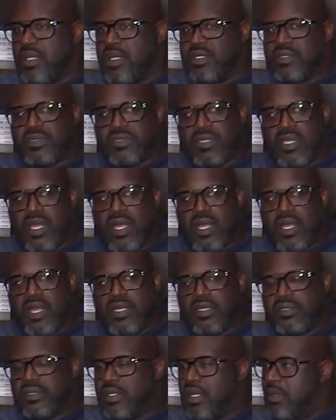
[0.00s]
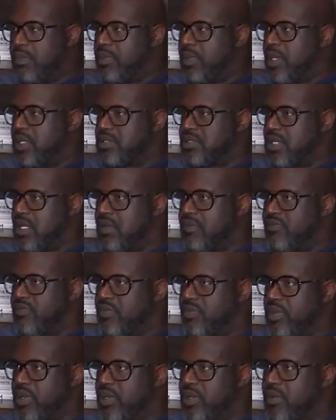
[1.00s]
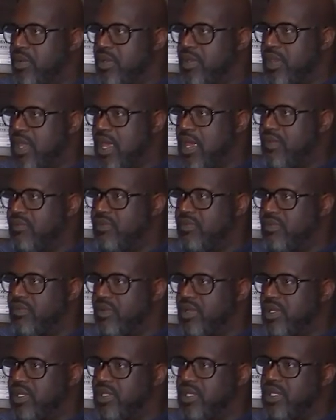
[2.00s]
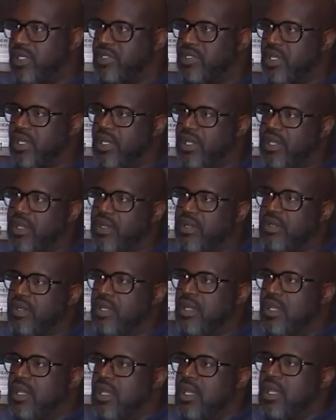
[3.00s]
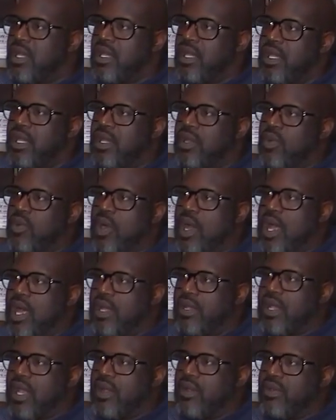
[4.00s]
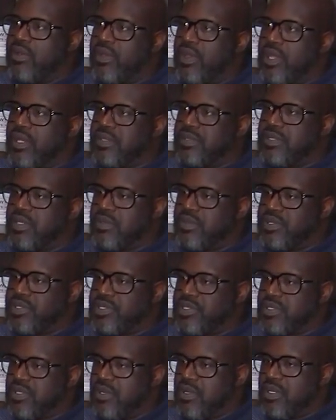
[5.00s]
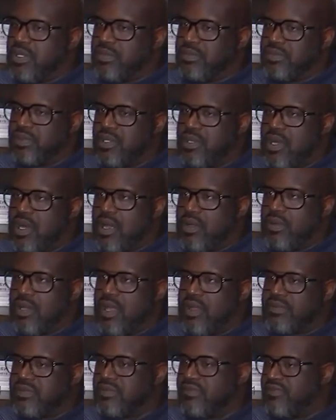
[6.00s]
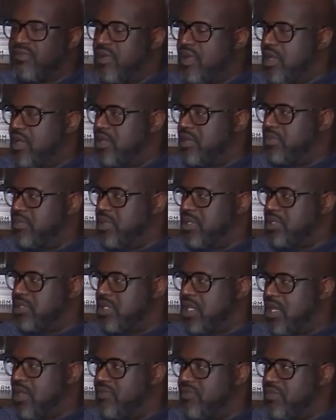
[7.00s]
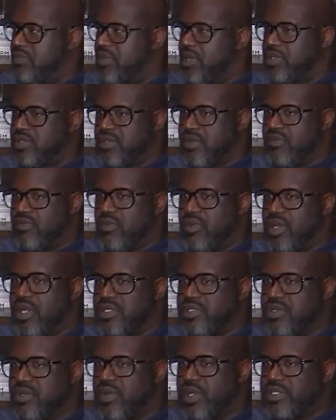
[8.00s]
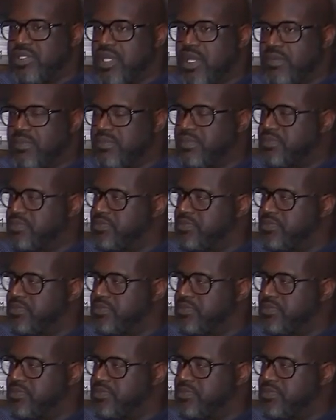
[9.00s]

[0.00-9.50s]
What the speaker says: it's a place that I'm familiar with. I haven't really DJed here in a while, I don't think. So we're just going to go out and have some fun and be safe and make sure everyone has a great time.